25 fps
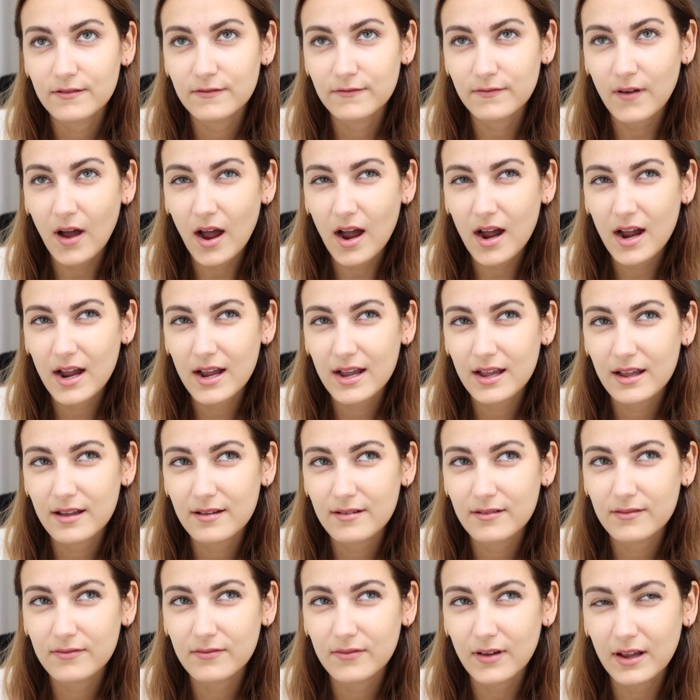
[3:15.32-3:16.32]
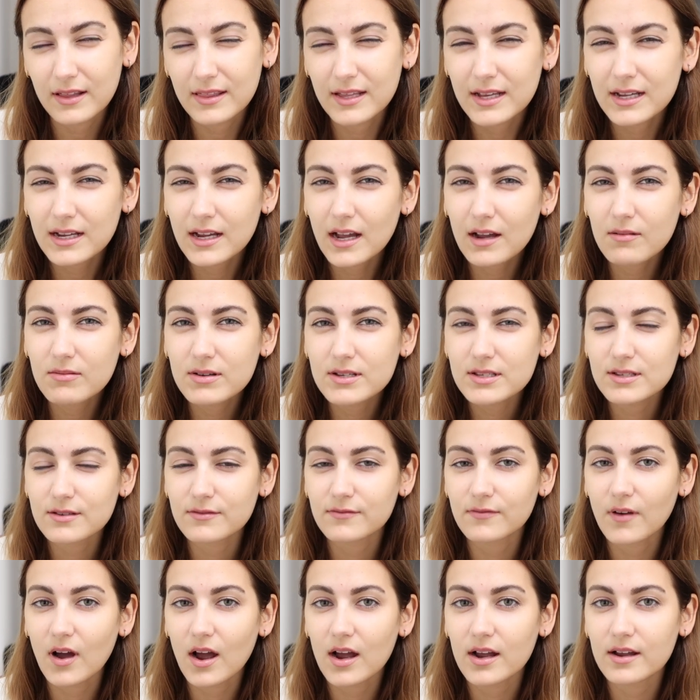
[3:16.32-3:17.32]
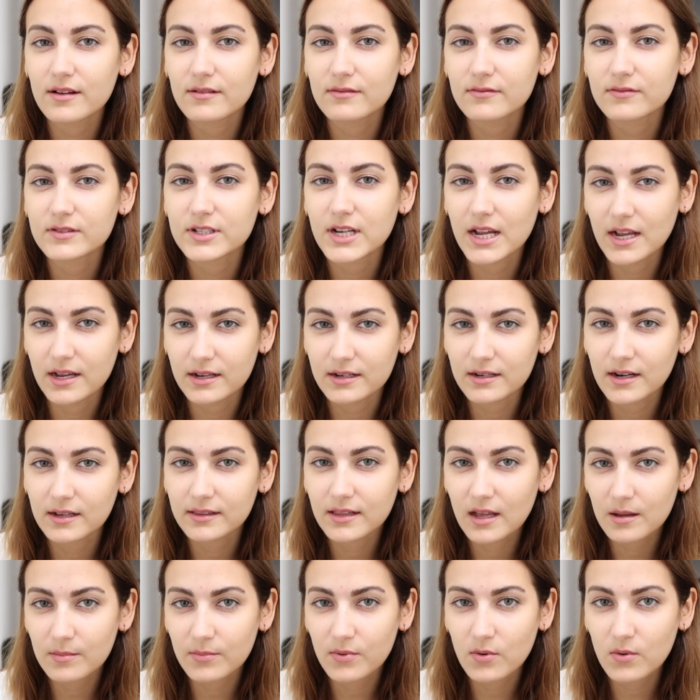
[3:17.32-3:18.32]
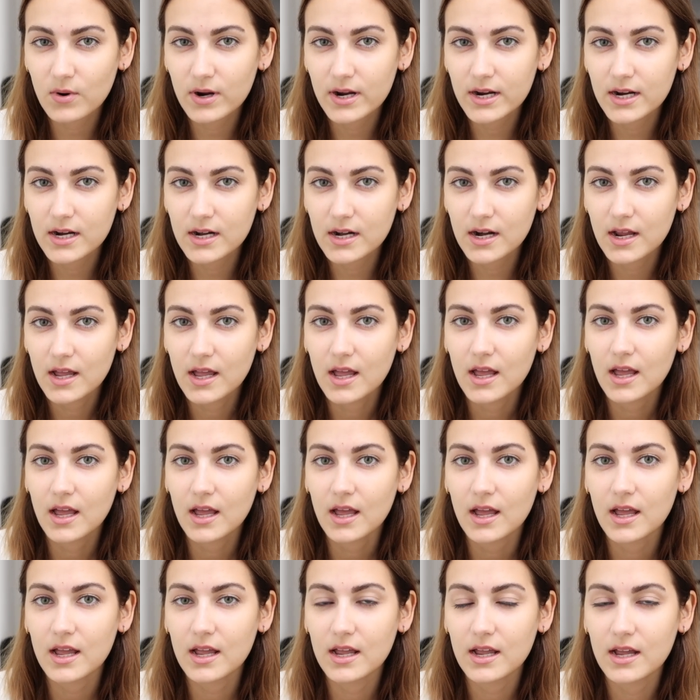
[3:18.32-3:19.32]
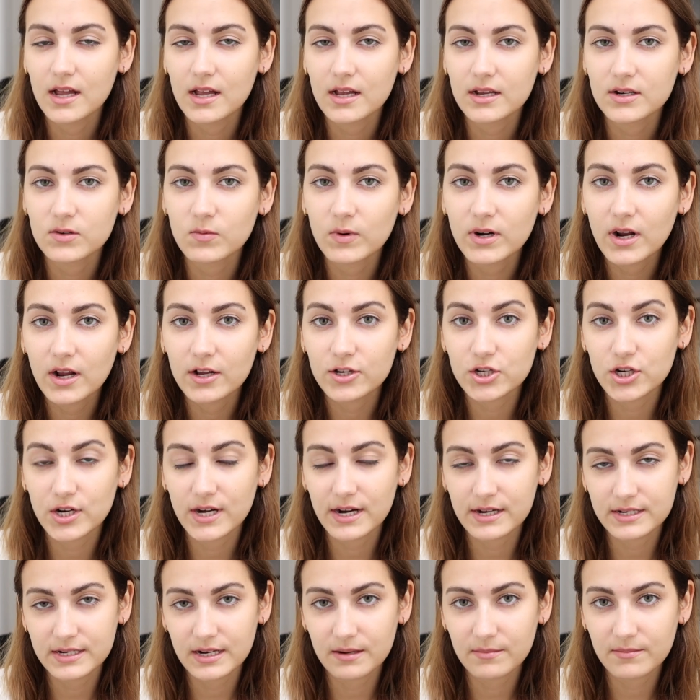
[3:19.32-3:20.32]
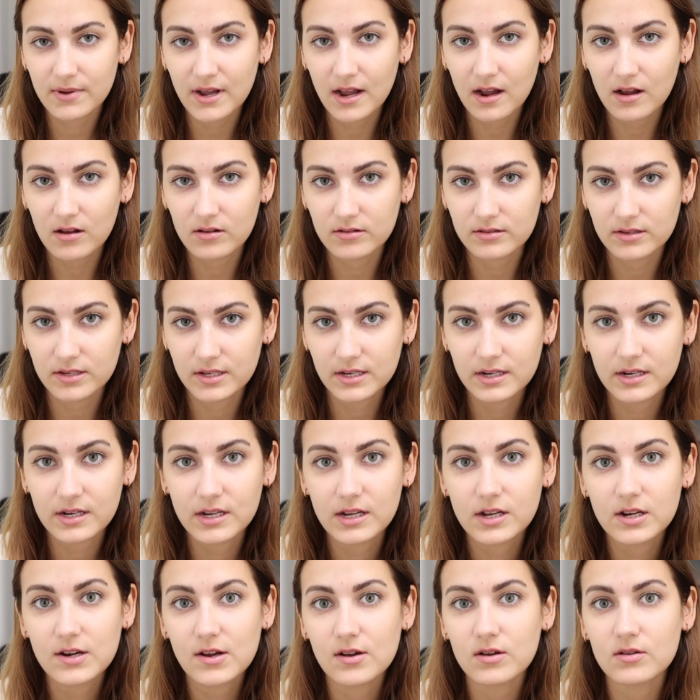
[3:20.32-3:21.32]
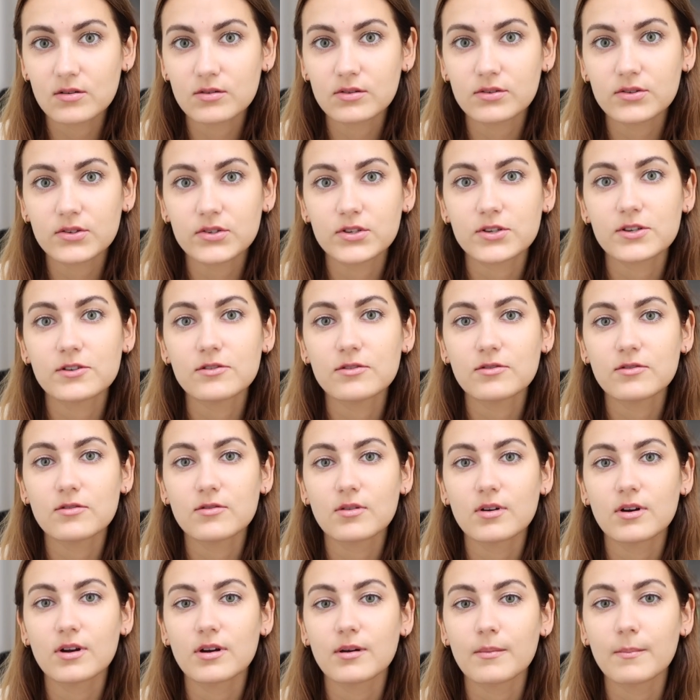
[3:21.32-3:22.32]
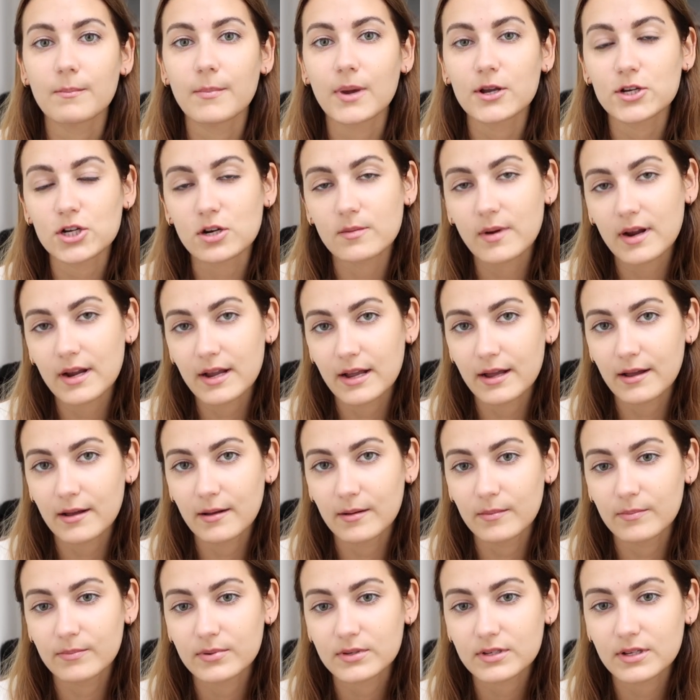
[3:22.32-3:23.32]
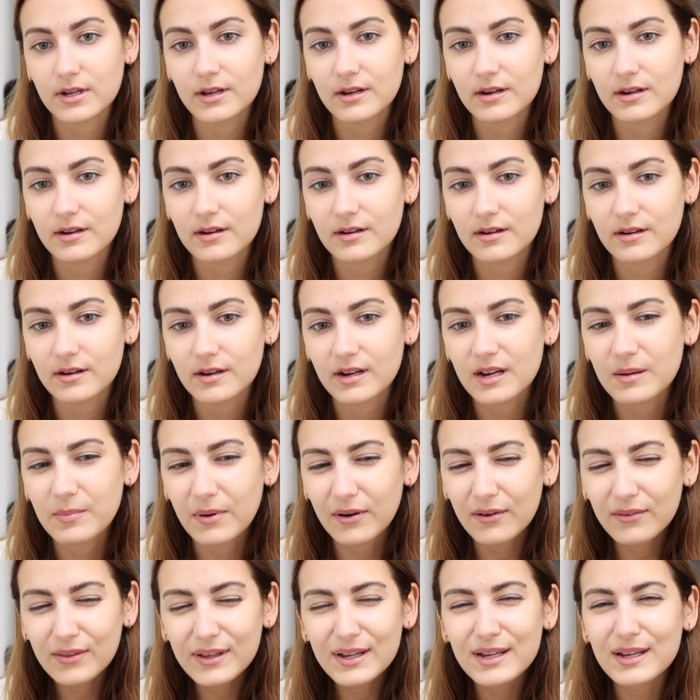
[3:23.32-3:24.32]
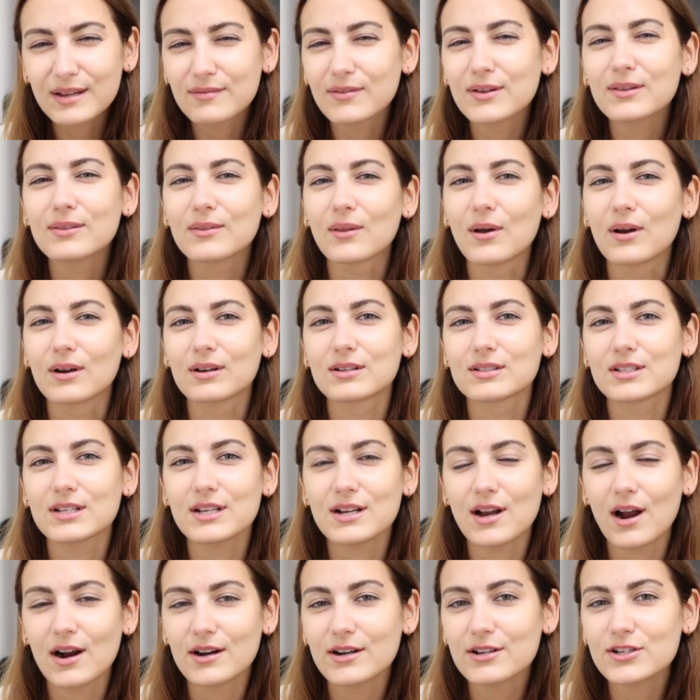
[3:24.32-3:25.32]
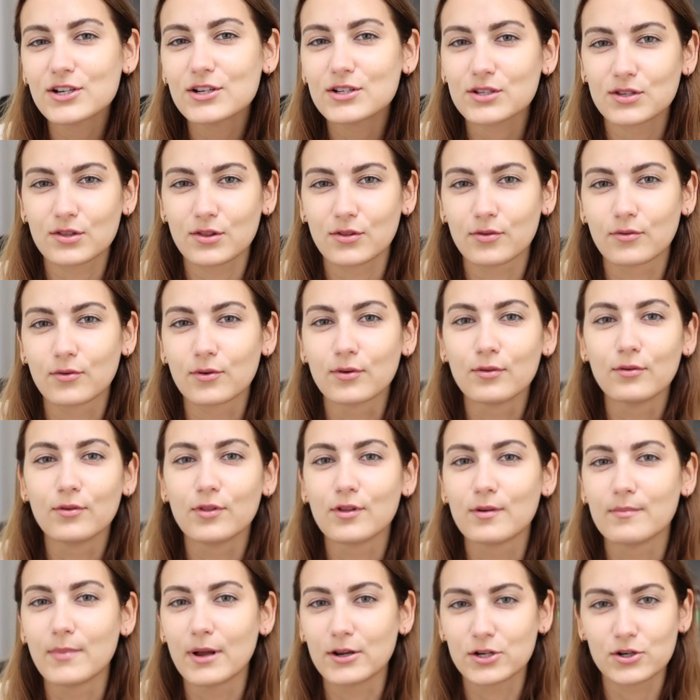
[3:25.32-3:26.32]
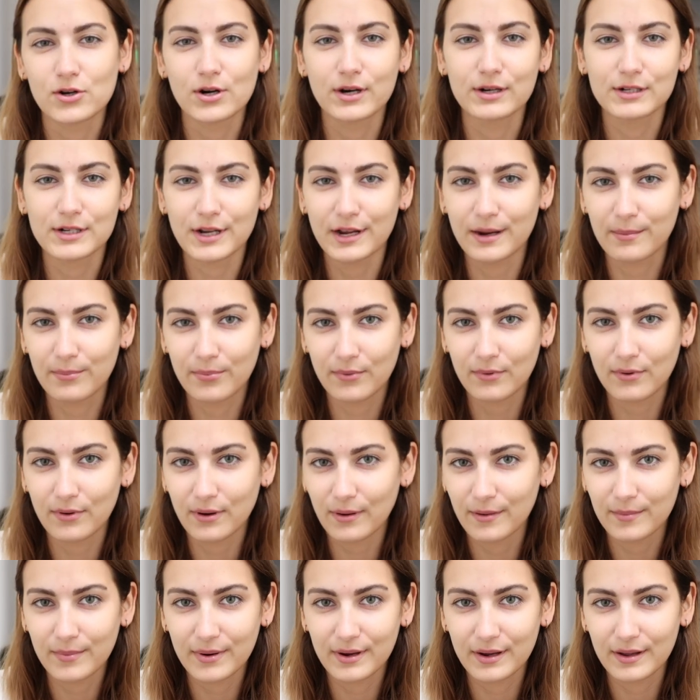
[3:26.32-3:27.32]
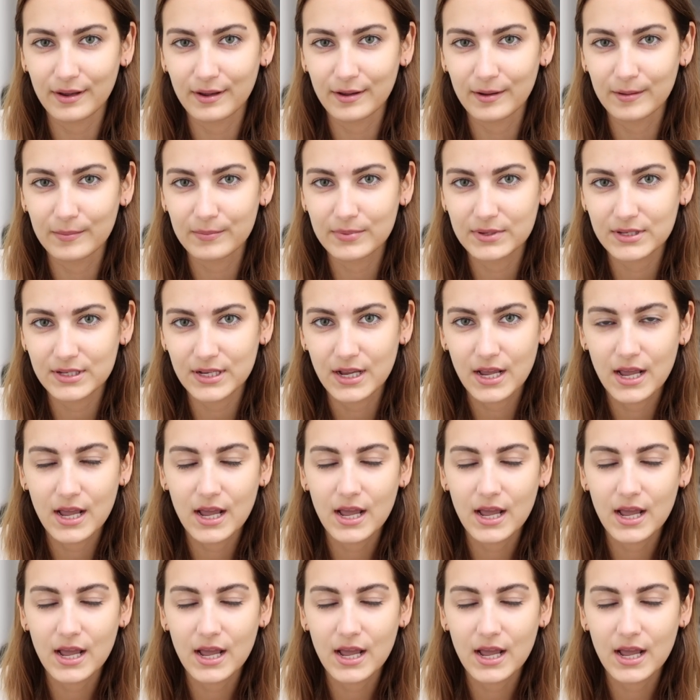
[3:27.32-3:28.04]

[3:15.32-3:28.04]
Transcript: I think I was 5'10" at that point, and 118 pounds, and he goes to measure my hips and he barely even looks. He kind of just threw the measuring tape around my hips